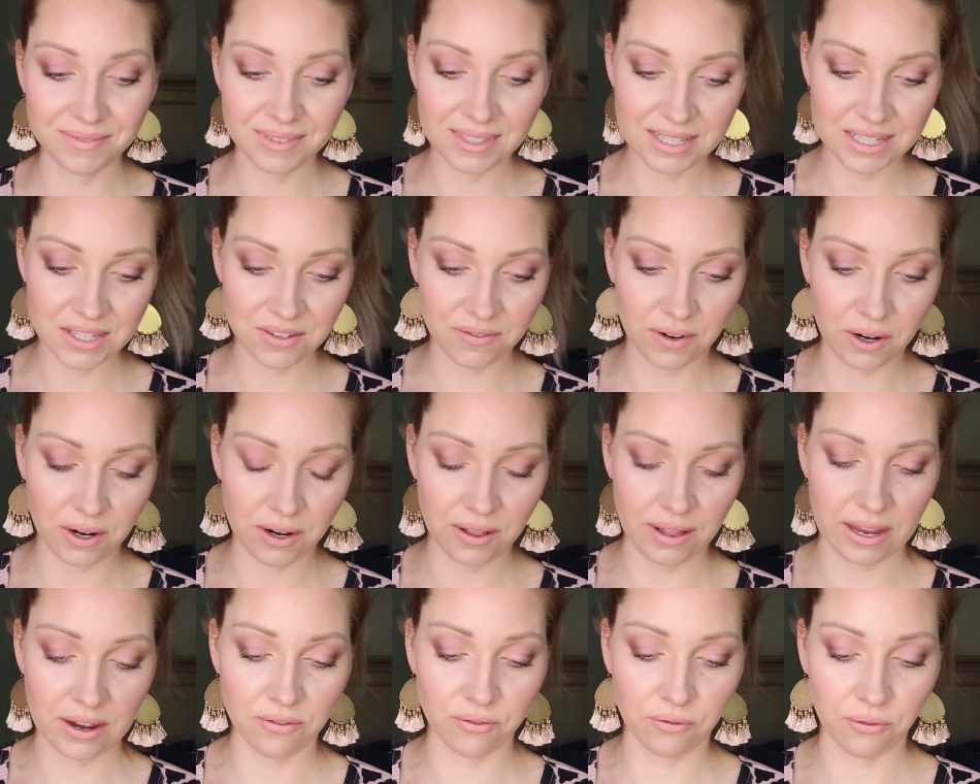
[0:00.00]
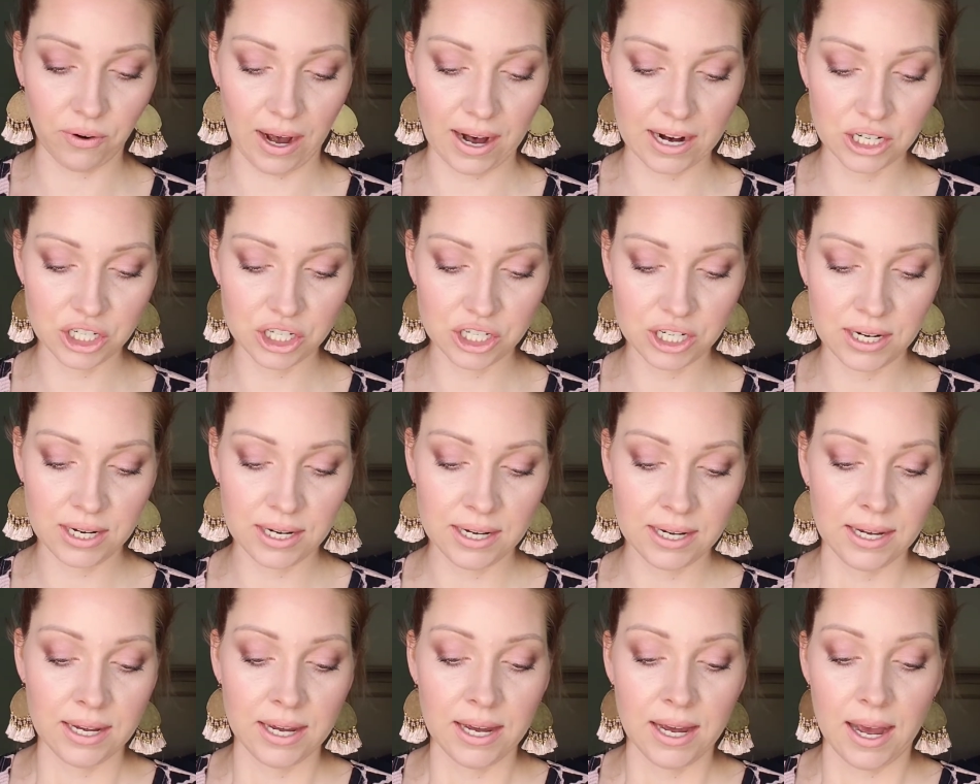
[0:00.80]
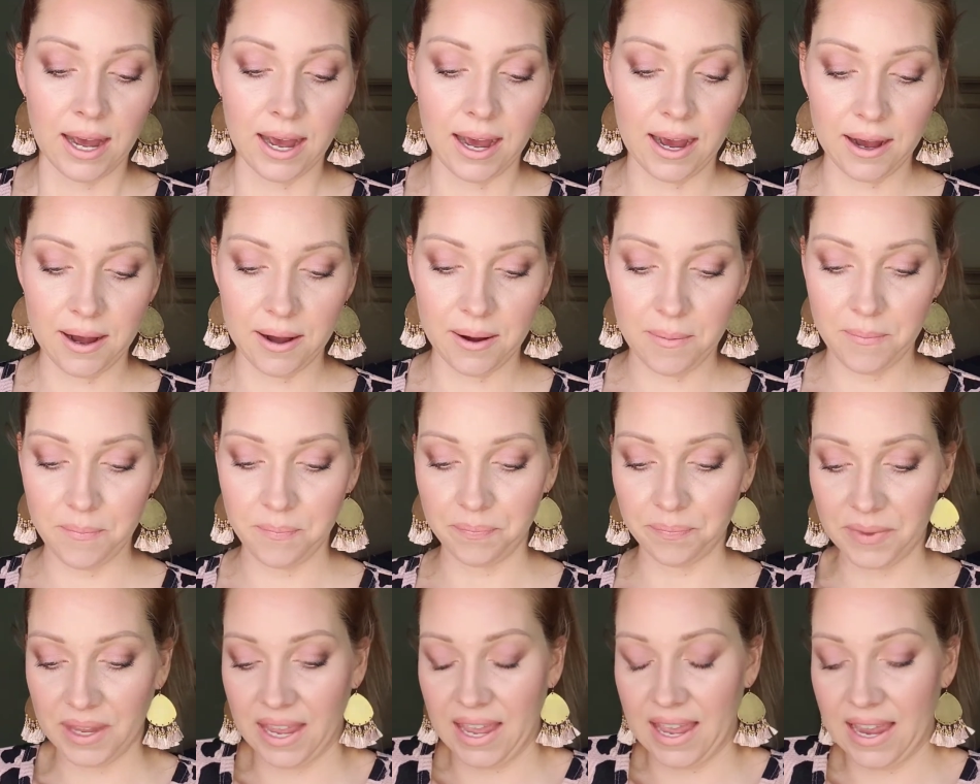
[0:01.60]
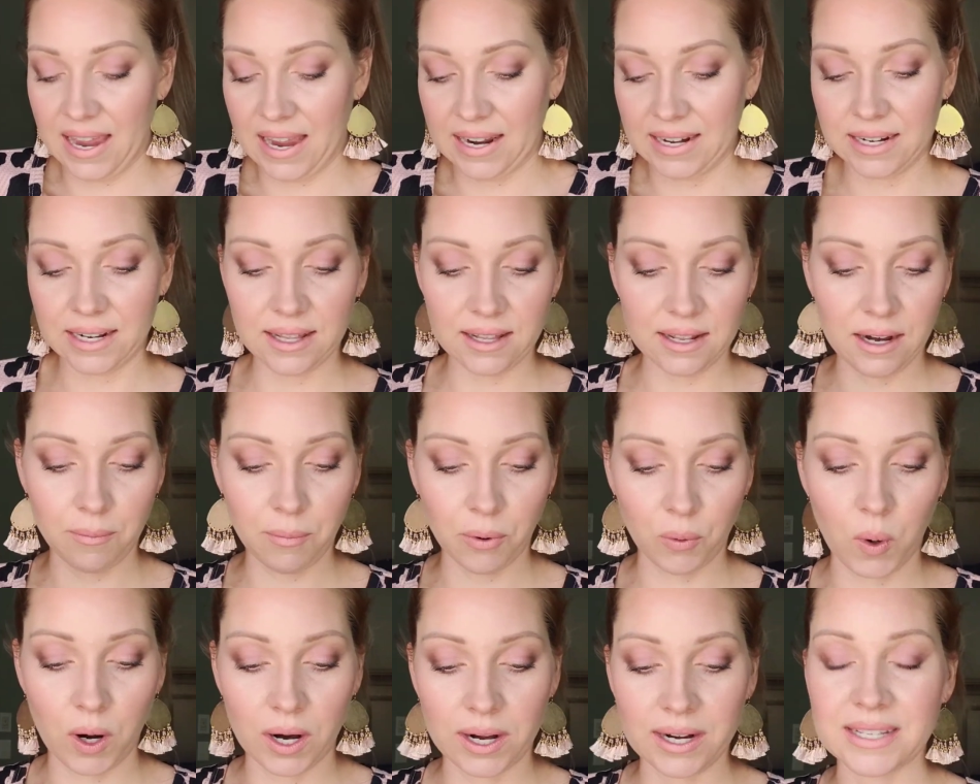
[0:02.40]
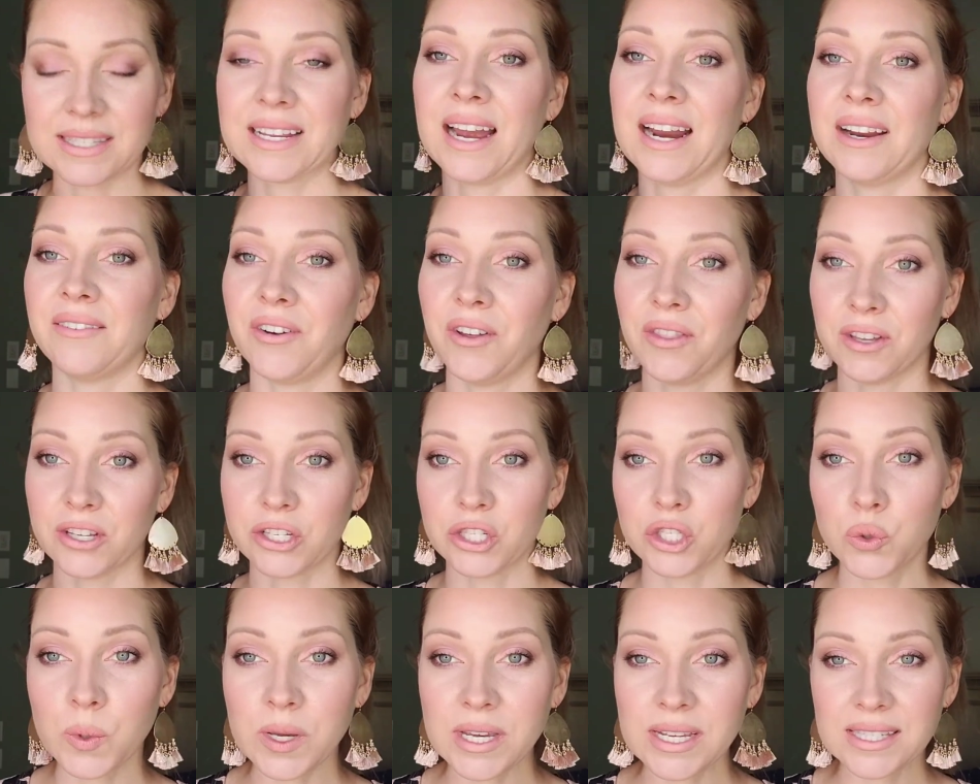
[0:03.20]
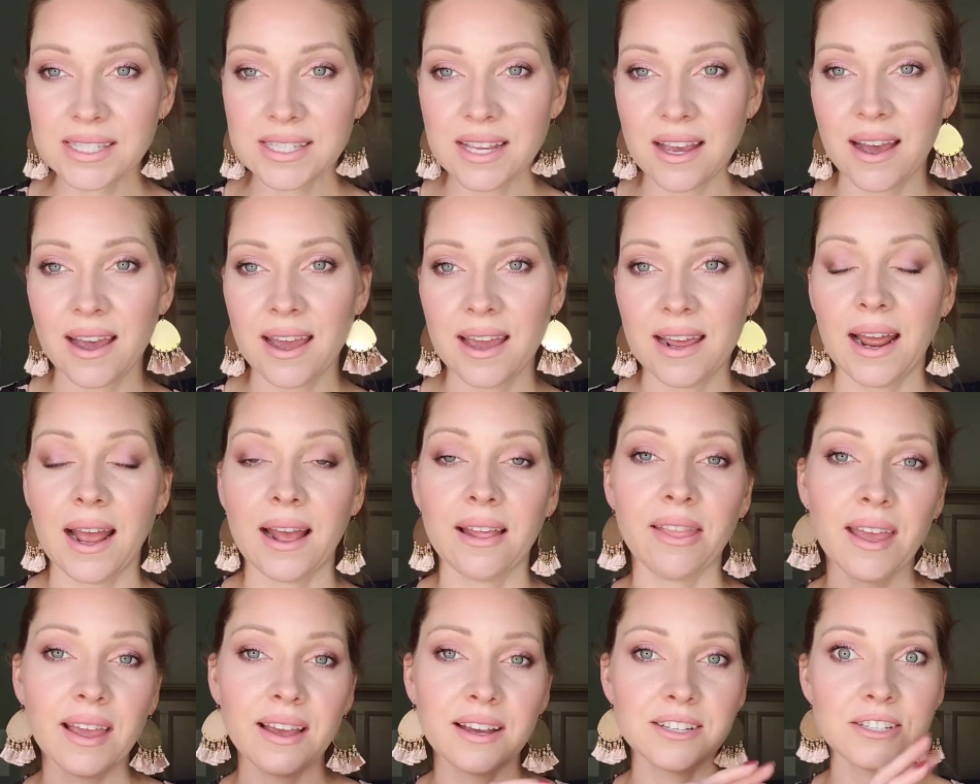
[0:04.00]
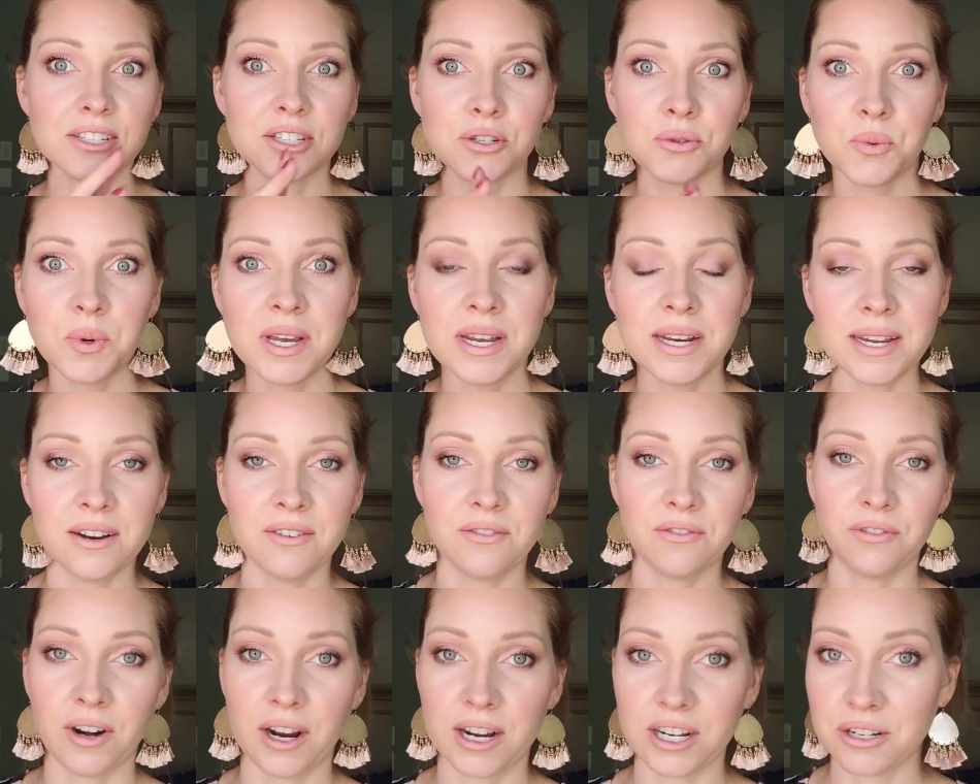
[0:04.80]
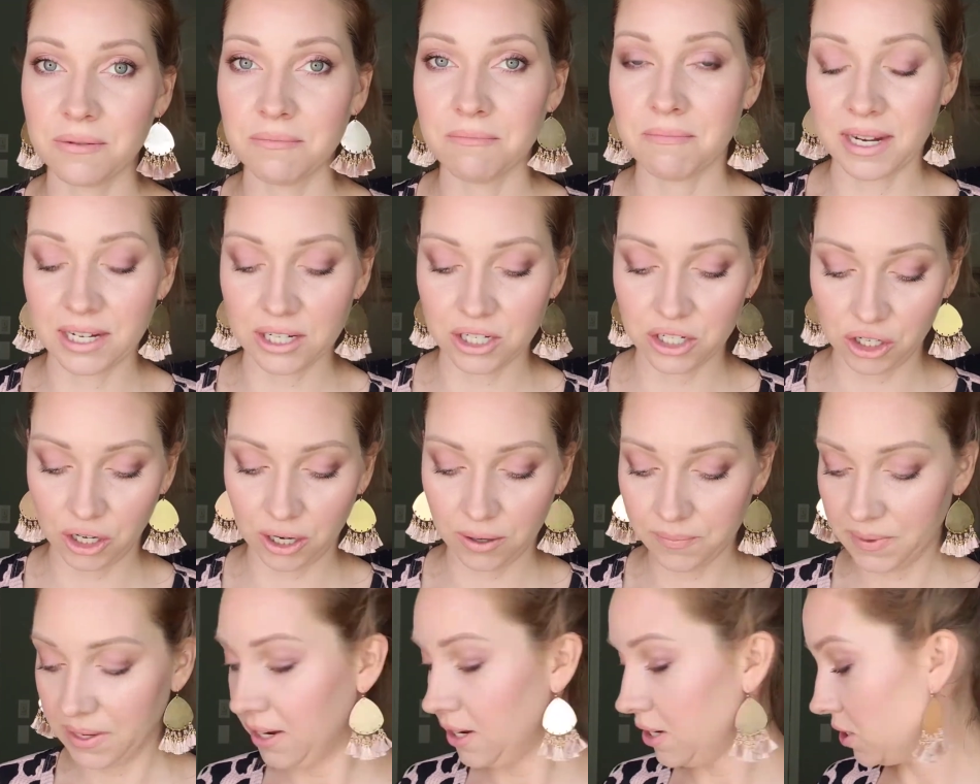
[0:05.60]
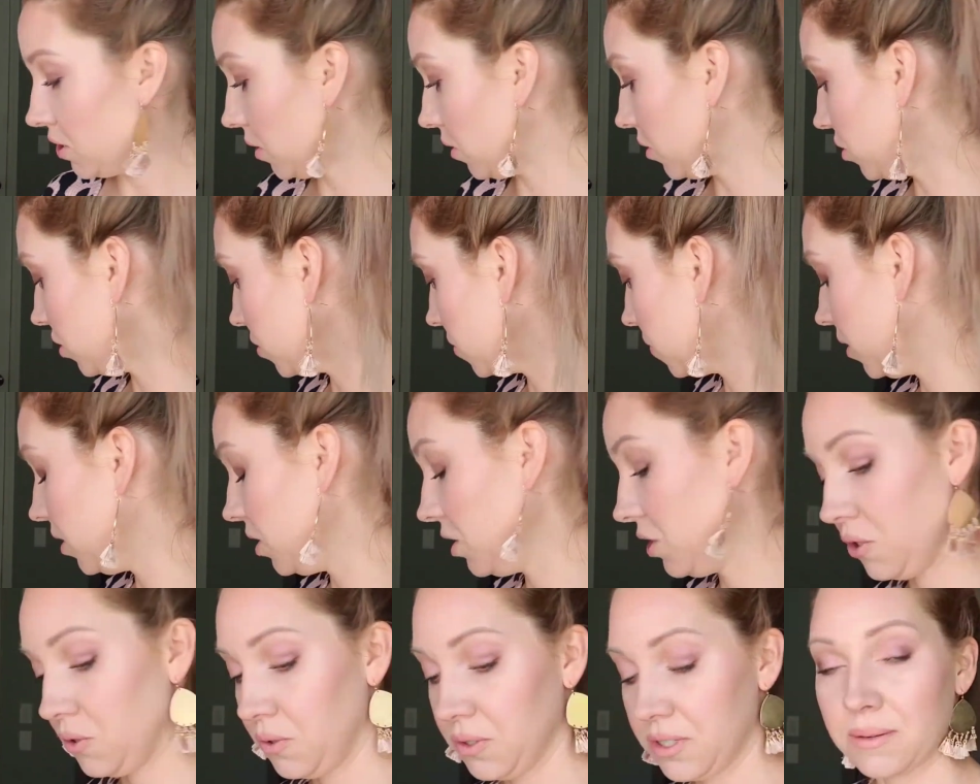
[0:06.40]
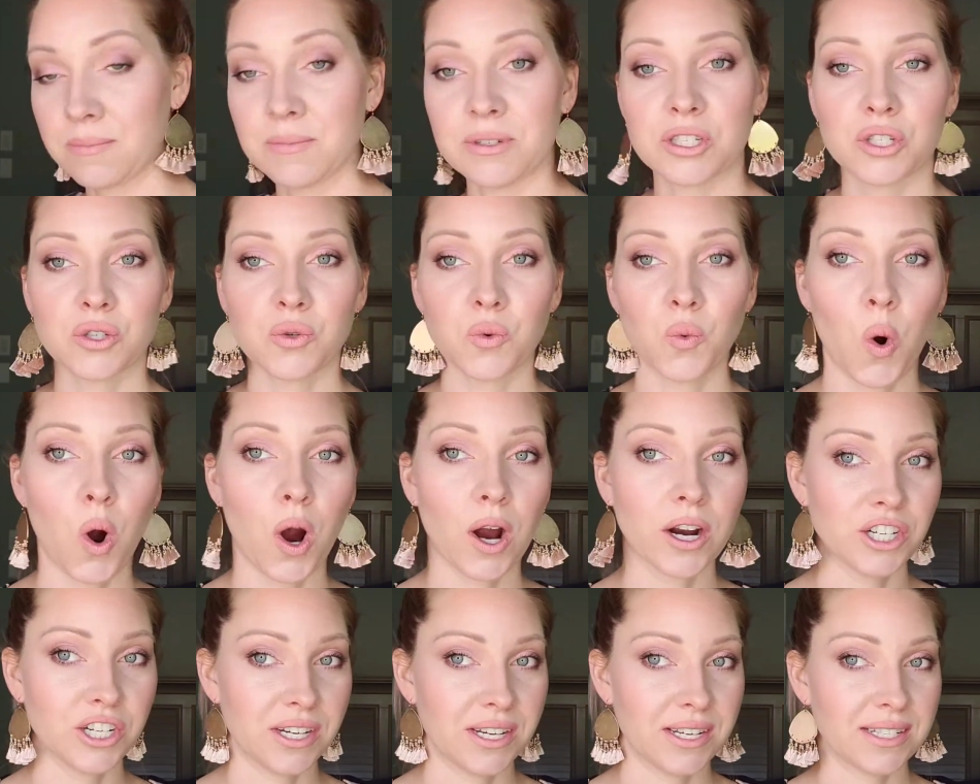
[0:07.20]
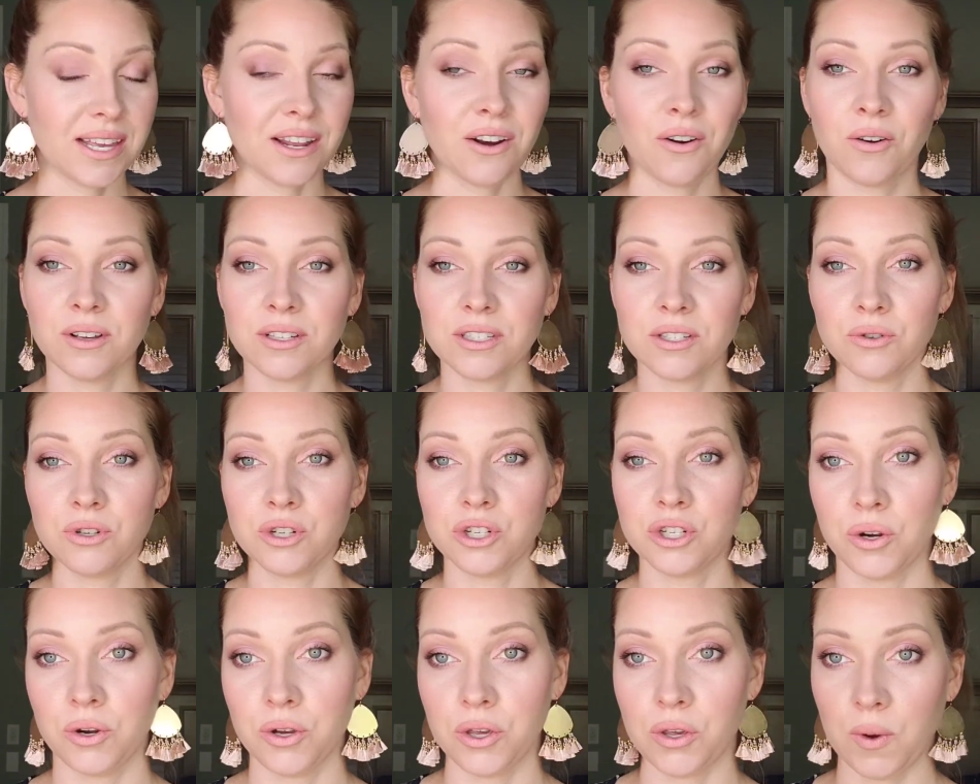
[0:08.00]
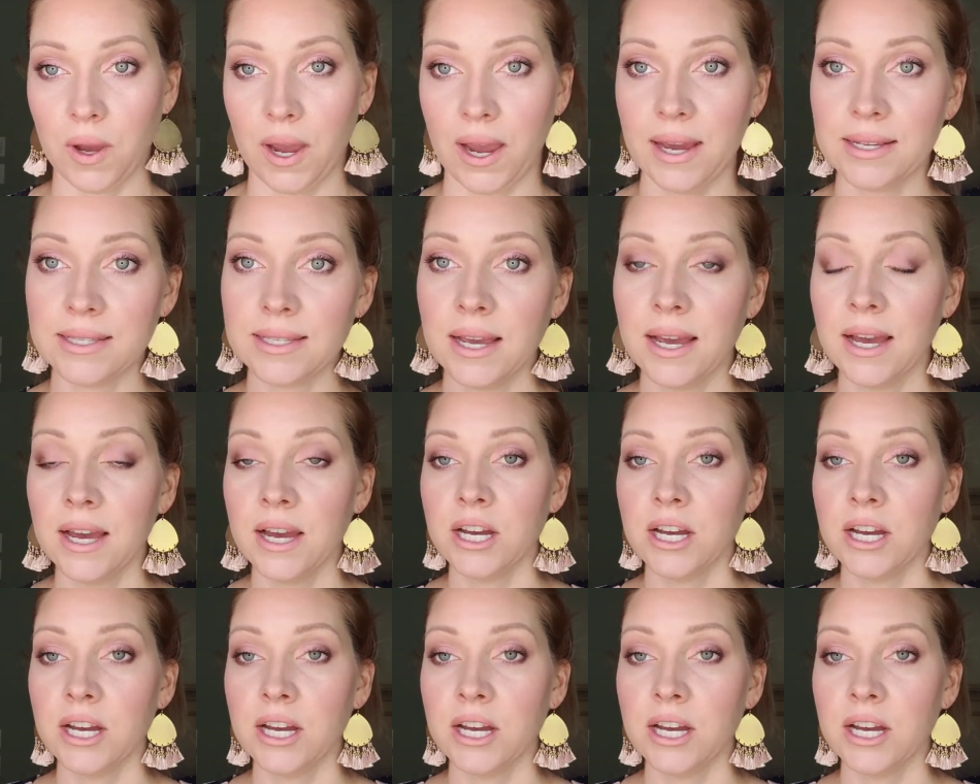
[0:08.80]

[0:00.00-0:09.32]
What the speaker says: It's very like fresh. And number 1 is kind of on the sweet side. I like a sweet and fresh mixture. So I just want to do some swatches and also show you guys.